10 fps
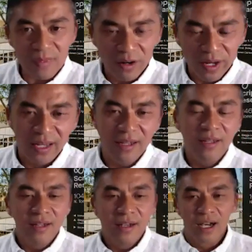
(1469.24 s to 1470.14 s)
Okay,
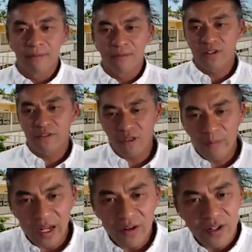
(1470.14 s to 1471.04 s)
um, so for the
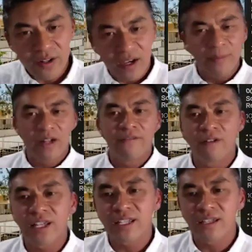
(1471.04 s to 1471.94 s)
remainder of the talk, I'm going to
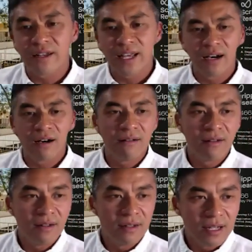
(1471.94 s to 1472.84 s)
focus on how
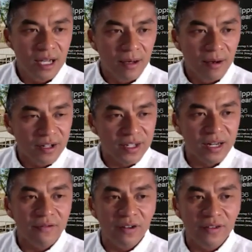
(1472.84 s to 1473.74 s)
uh, our
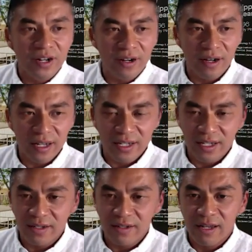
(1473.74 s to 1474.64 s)
discovery of Enterococcus
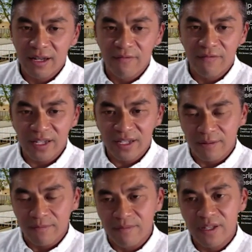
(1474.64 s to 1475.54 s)
um,
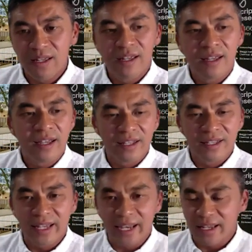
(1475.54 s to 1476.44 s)
faecium and
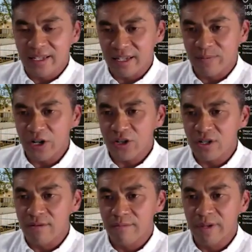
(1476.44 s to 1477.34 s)
SAGA's
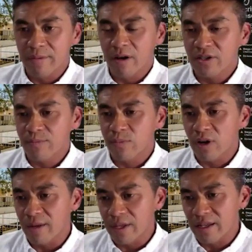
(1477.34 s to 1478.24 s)
expression may also
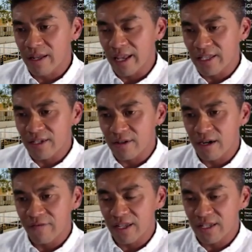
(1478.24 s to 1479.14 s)
prime and enhance
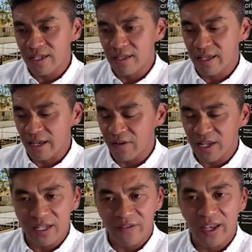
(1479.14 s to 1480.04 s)
our efficacy, the
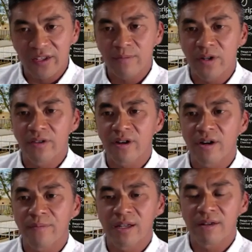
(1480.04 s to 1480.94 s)
efficacy of cancer
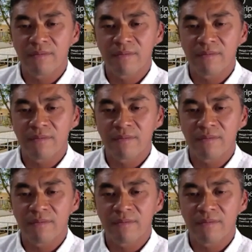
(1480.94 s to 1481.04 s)
immunotherapy.